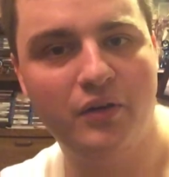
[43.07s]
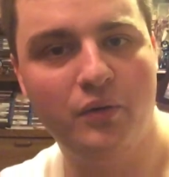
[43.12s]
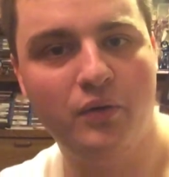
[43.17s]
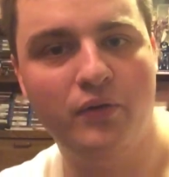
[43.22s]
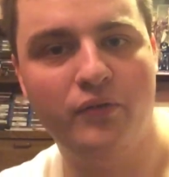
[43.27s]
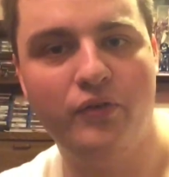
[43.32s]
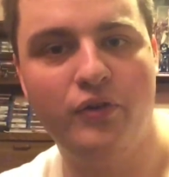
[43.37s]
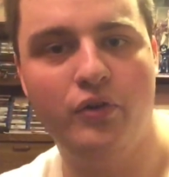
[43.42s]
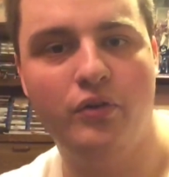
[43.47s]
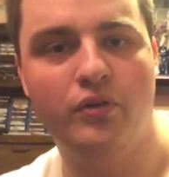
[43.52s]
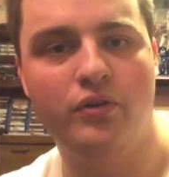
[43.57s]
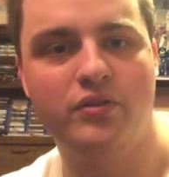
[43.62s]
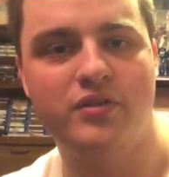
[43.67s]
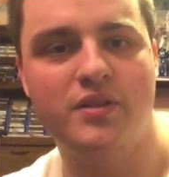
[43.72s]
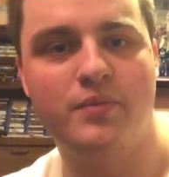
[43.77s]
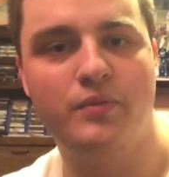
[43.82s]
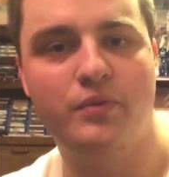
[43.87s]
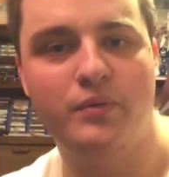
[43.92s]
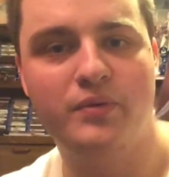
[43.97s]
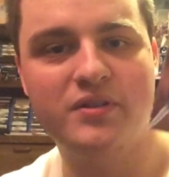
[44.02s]
or if you're
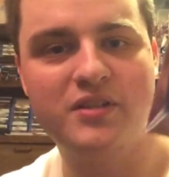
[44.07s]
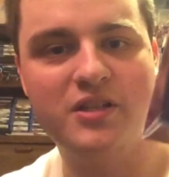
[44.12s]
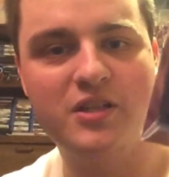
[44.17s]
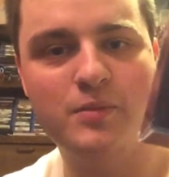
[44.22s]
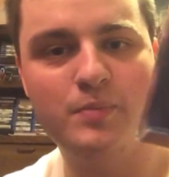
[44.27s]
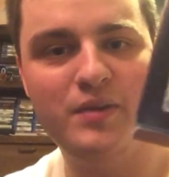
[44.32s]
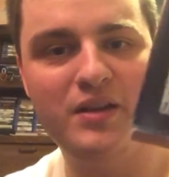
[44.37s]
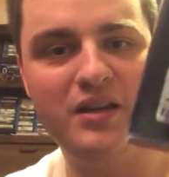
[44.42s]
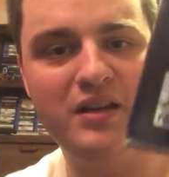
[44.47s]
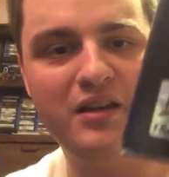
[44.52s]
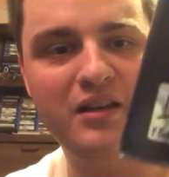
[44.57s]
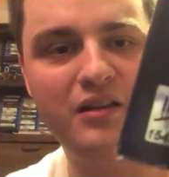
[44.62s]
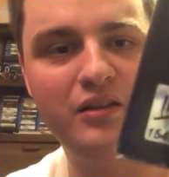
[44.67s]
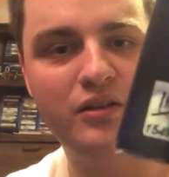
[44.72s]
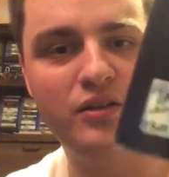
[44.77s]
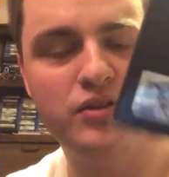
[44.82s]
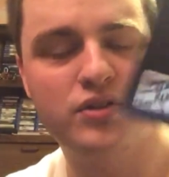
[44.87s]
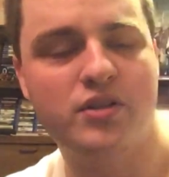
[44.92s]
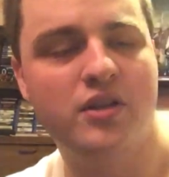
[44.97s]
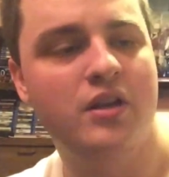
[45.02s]
someone who wants to speak in
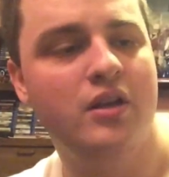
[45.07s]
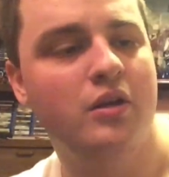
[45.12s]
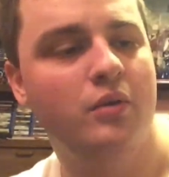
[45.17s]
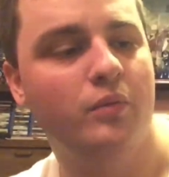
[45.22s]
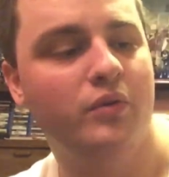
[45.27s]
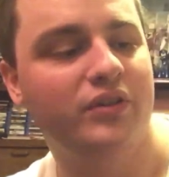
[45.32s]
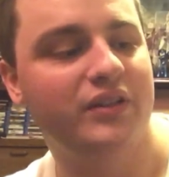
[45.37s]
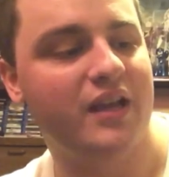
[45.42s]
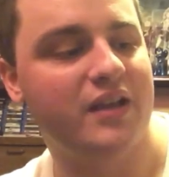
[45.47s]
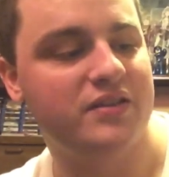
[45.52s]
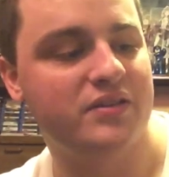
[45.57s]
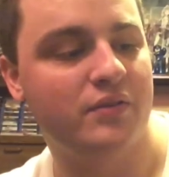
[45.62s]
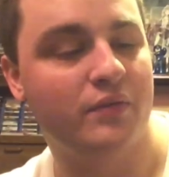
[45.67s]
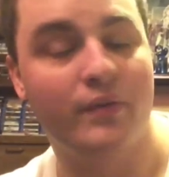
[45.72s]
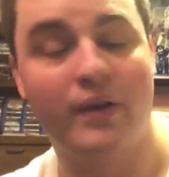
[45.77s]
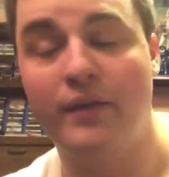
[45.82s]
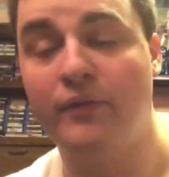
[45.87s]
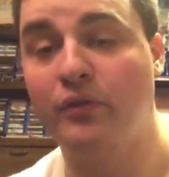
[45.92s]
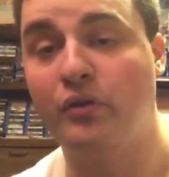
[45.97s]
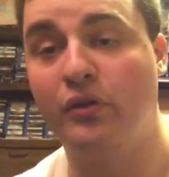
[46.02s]
English,
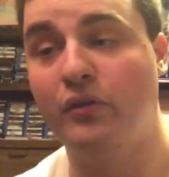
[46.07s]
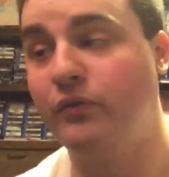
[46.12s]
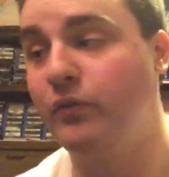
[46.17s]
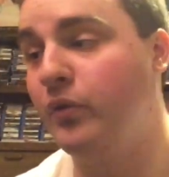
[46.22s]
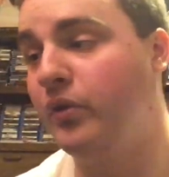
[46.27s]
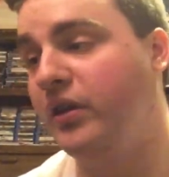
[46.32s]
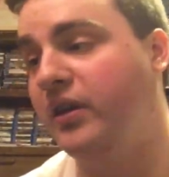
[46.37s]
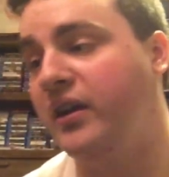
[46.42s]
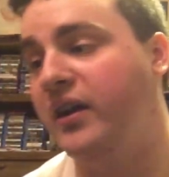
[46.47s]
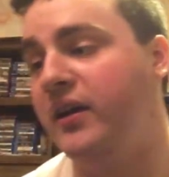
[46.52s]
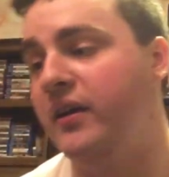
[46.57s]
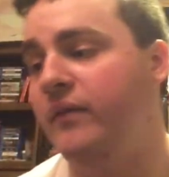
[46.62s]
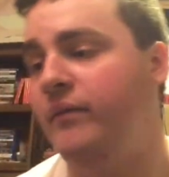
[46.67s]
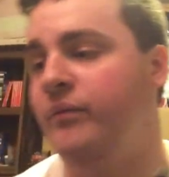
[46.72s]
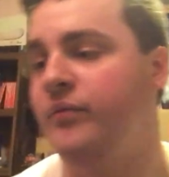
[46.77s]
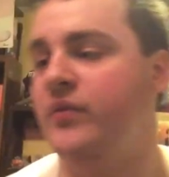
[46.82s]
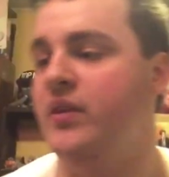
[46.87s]
1549.